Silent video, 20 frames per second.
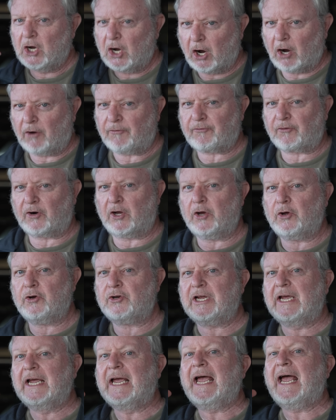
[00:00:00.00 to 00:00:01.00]

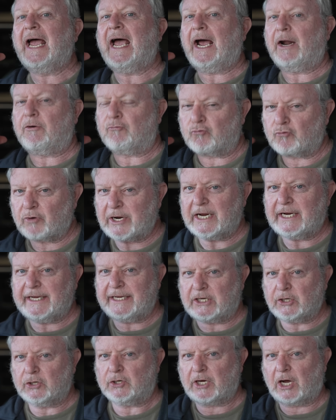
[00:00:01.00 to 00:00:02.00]
off-road, really
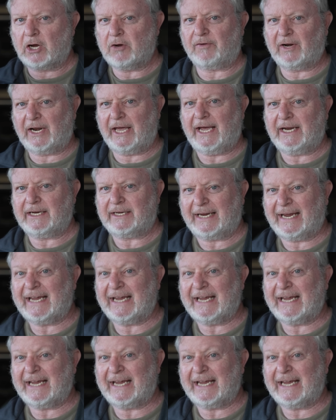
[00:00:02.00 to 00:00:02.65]
good overland.